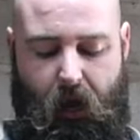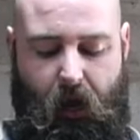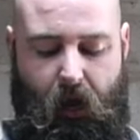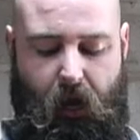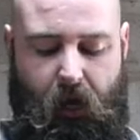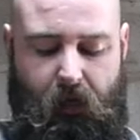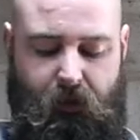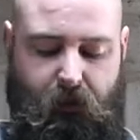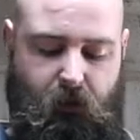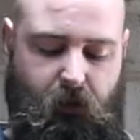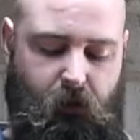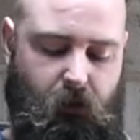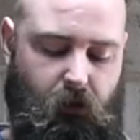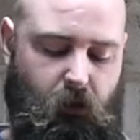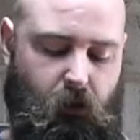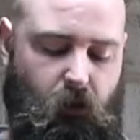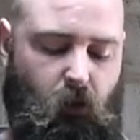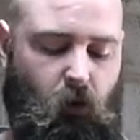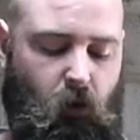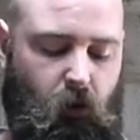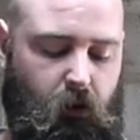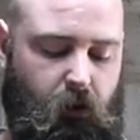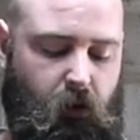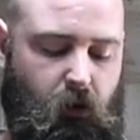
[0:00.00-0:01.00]
as a
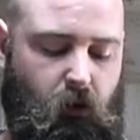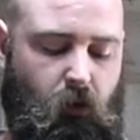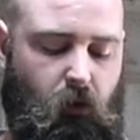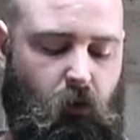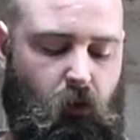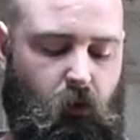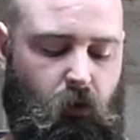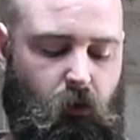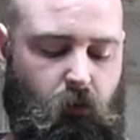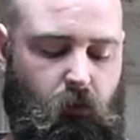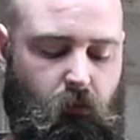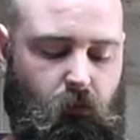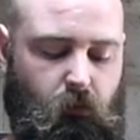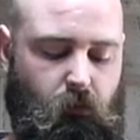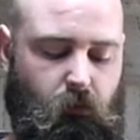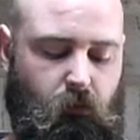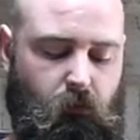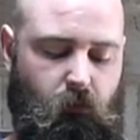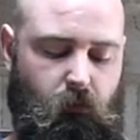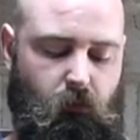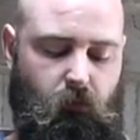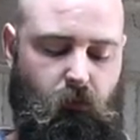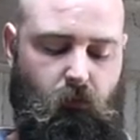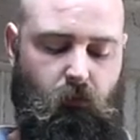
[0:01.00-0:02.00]
all in all,
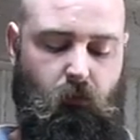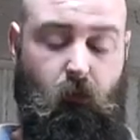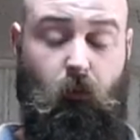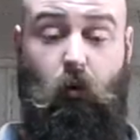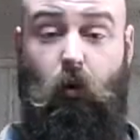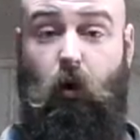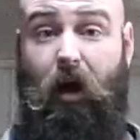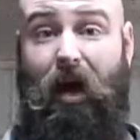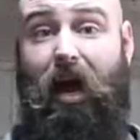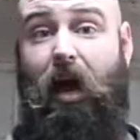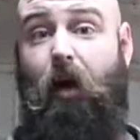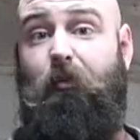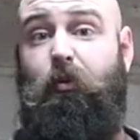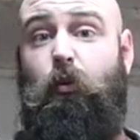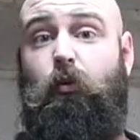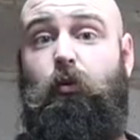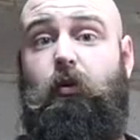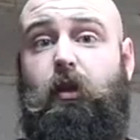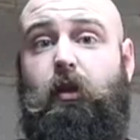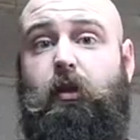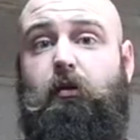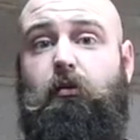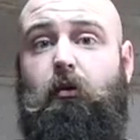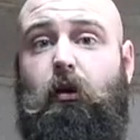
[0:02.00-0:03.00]
quite happy with
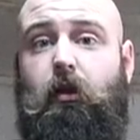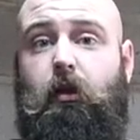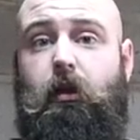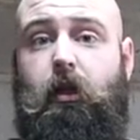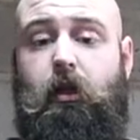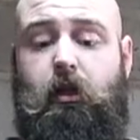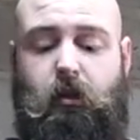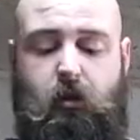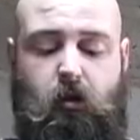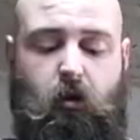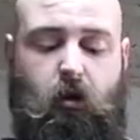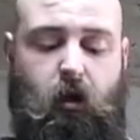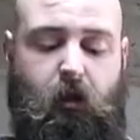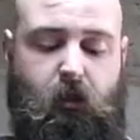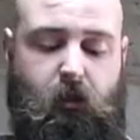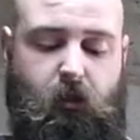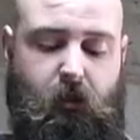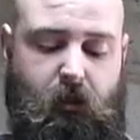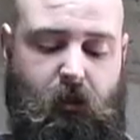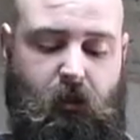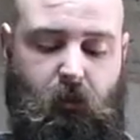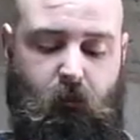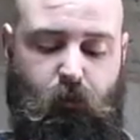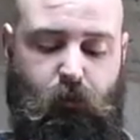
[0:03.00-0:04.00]
this one. It's nice,
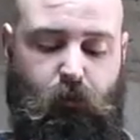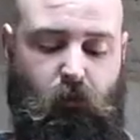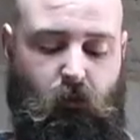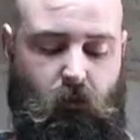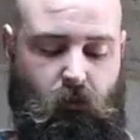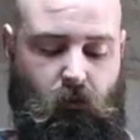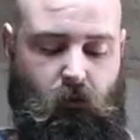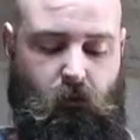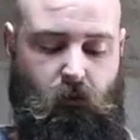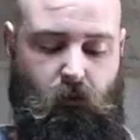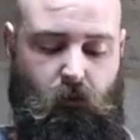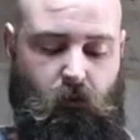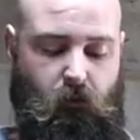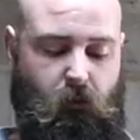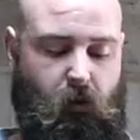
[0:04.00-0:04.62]
it's simple.